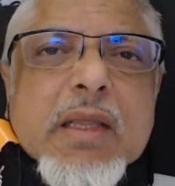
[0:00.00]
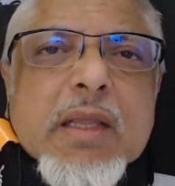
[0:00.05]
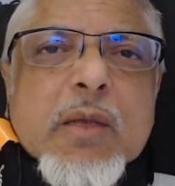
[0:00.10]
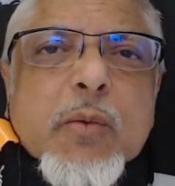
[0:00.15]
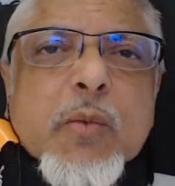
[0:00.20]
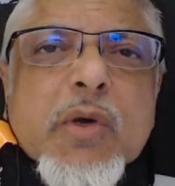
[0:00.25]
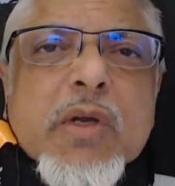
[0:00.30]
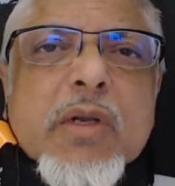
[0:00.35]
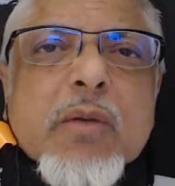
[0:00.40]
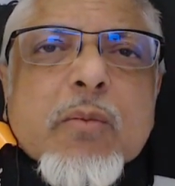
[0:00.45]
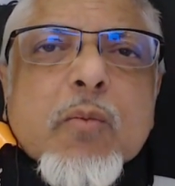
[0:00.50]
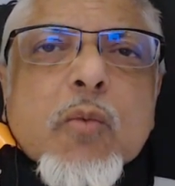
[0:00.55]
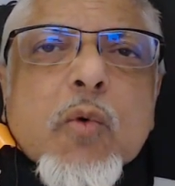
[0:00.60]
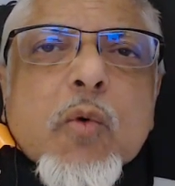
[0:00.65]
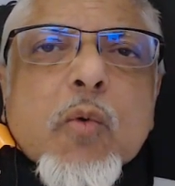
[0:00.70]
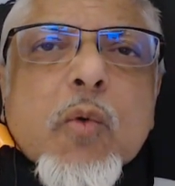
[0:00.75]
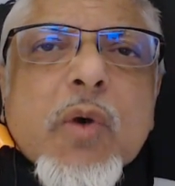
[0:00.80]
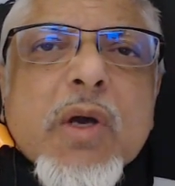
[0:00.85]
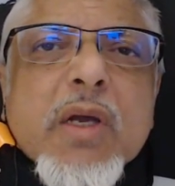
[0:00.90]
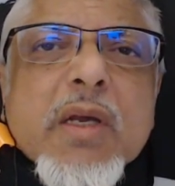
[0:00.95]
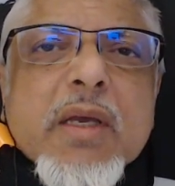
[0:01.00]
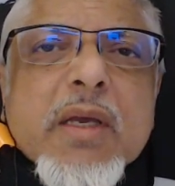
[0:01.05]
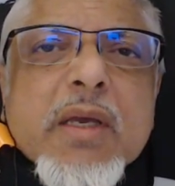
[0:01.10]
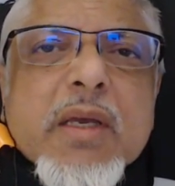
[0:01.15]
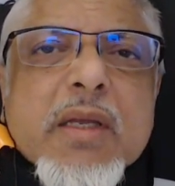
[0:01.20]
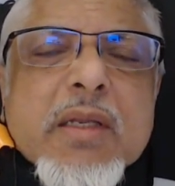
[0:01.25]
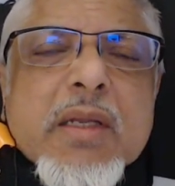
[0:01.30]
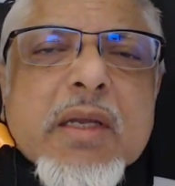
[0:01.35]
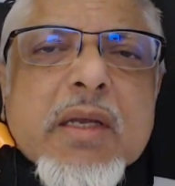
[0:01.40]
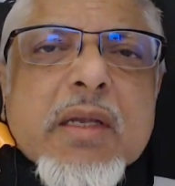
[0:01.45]
The word
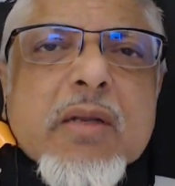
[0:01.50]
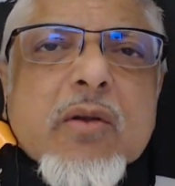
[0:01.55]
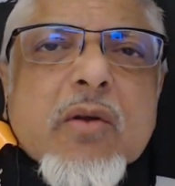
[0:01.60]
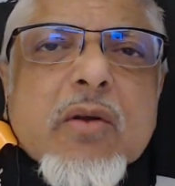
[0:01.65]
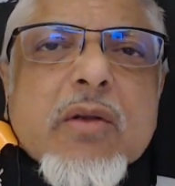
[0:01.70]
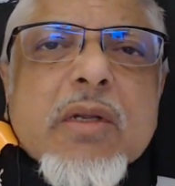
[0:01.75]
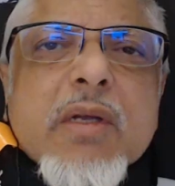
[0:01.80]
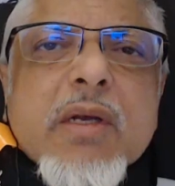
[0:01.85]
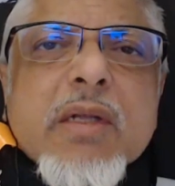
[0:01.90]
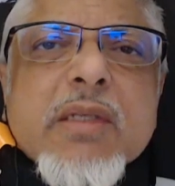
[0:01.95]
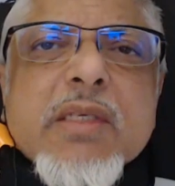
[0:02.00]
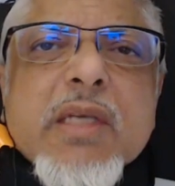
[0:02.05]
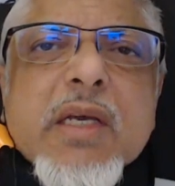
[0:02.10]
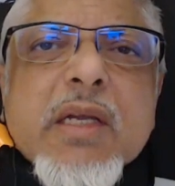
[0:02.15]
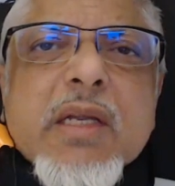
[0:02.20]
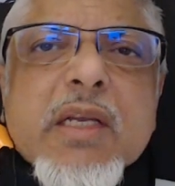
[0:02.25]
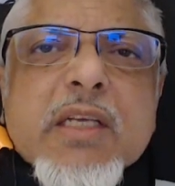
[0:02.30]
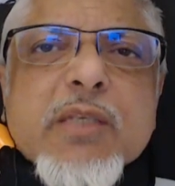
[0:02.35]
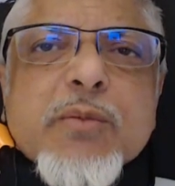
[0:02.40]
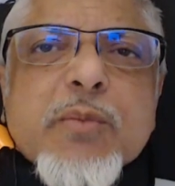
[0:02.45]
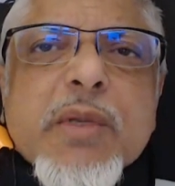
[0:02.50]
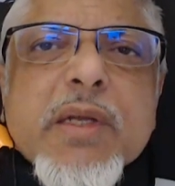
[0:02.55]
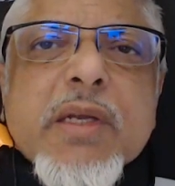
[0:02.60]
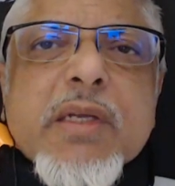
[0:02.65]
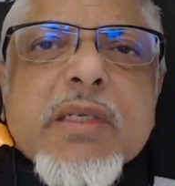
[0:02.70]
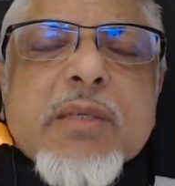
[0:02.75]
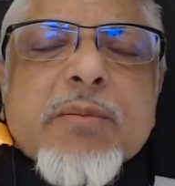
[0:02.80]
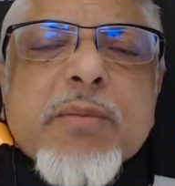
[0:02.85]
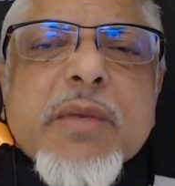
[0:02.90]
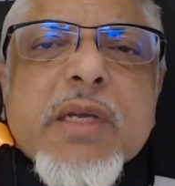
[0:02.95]
muwahhideen, Dr. Ansari
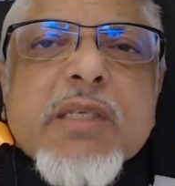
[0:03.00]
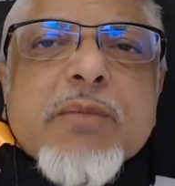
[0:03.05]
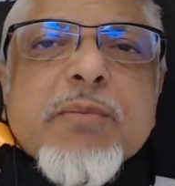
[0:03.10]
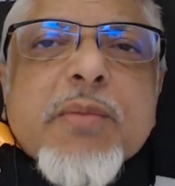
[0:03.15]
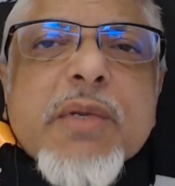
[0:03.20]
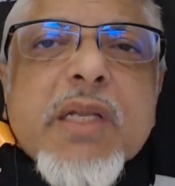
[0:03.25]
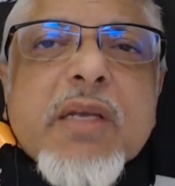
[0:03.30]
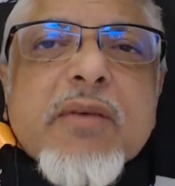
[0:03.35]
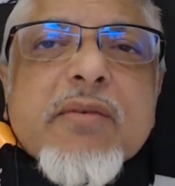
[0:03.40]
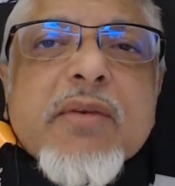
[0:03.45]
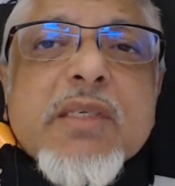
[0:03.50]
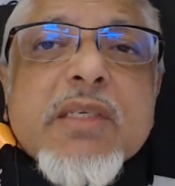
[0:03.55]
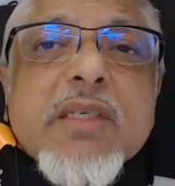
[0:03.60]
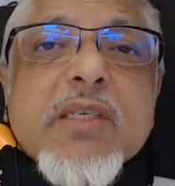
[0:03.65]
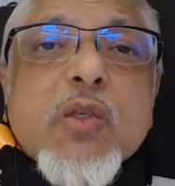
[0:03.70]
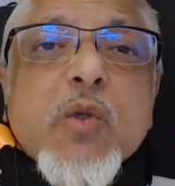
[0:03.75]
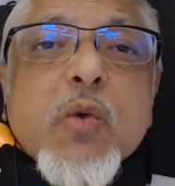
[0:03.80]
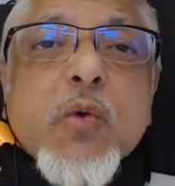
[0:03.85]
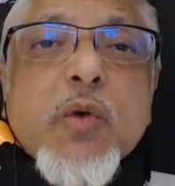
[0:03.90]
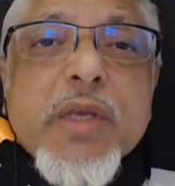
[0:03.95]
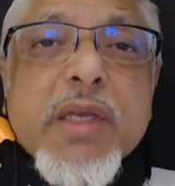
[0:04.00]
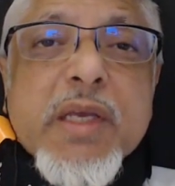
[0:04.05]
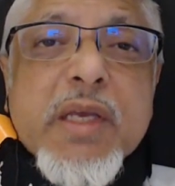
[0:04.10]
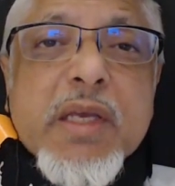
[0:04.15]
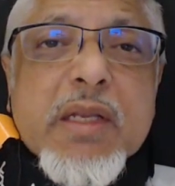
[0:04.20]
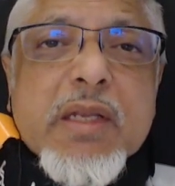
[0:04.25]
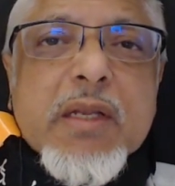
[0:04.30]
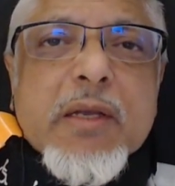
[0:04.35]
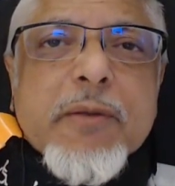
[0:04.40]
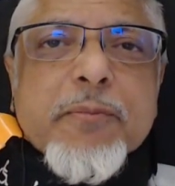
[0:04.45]
explains, it means believers in
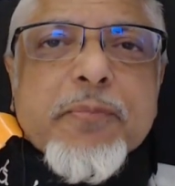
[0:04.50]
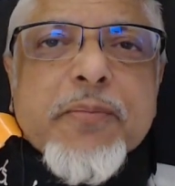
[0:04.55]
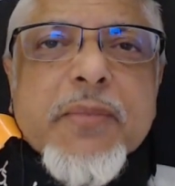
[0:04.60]
Tawheed.